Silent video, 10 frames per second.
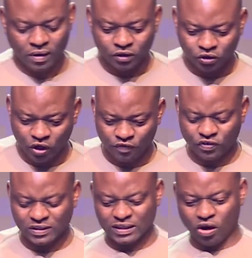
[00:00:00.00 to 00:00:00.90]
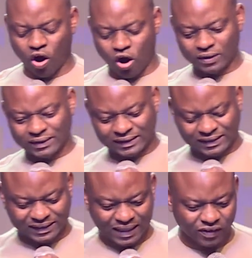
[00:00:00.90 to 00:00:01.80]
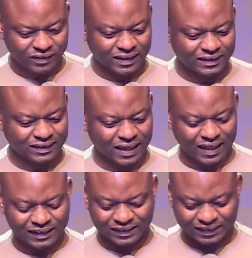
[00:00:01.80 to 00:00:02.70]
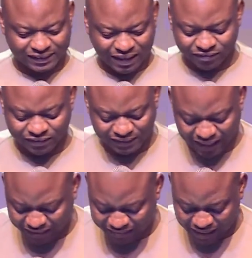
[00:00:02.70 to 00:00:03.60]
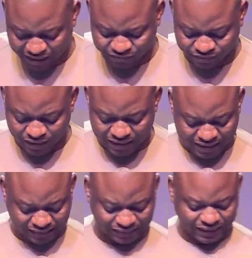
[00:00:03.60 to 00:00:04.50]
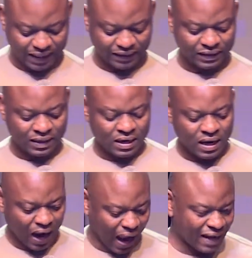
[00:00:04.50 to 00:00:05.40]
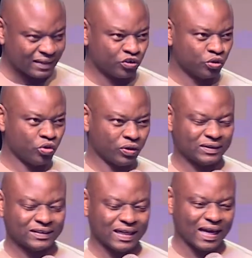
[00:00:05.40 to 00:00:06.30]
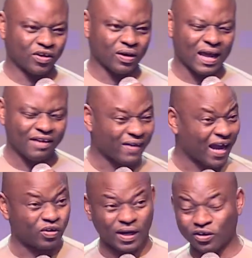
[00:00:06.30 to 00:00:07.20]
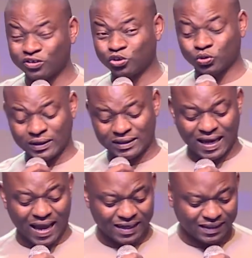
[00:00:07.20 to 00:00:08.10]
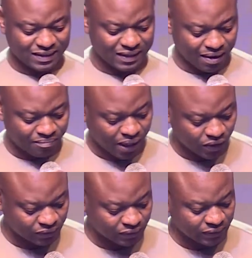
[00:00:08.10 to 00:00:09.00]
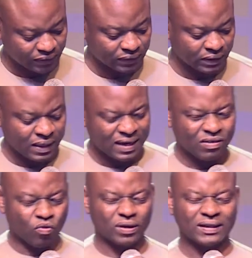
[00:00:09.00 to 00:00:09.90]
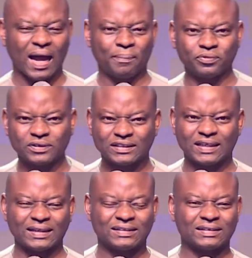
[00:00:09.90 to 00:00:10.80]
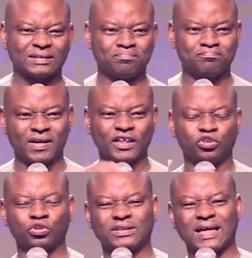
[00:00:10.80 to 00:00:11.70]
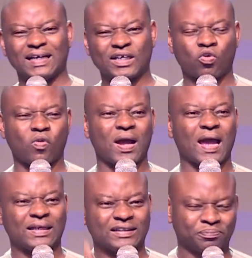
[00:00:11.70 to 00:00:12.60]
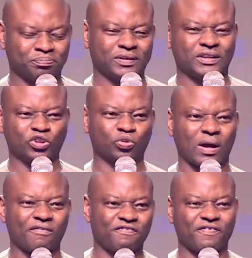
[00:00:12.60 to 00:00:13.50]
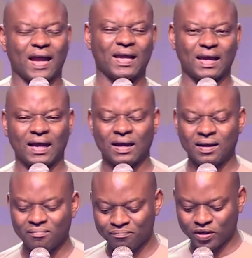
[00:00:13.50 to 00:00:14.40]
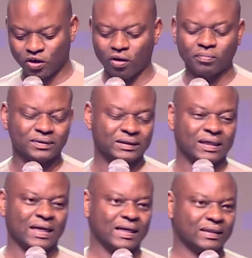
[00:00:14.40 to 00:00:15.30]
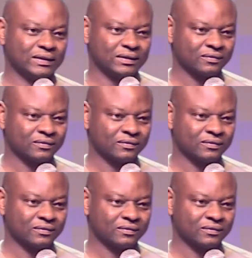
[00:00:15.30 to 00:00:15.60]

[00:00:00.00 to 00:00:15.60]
So if you see all these stealthy signs, these seven signs I have listed, and you notice they are in your life and you are not doing anything about it, what happens is that the breakthroughs that require spiritual fire become delayed.